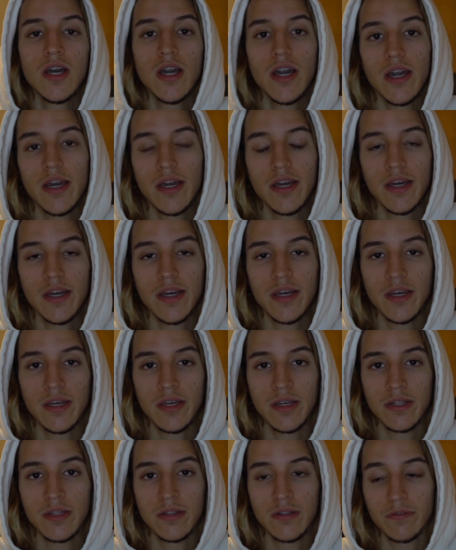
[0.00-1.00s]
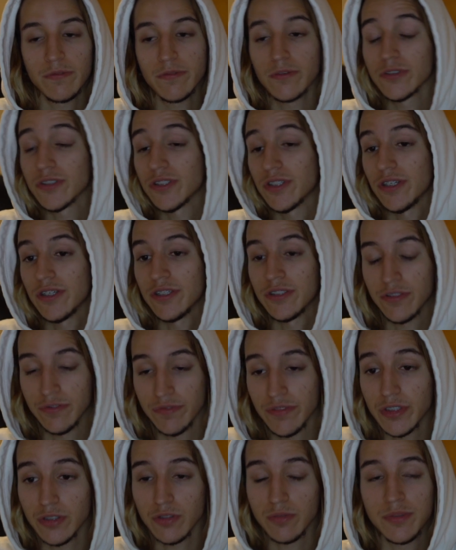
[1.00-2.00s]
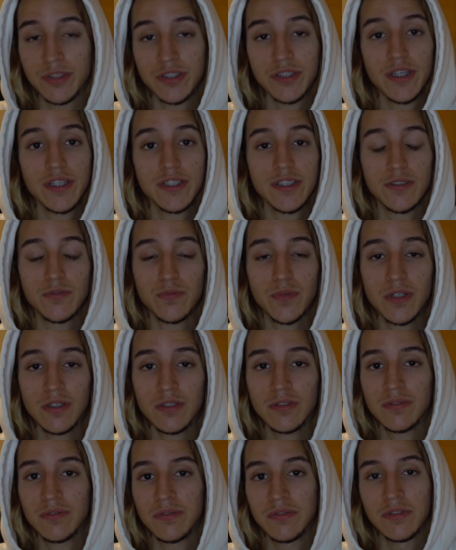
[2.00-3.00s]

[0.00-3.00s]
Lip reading: And of course the individual mistakes as well.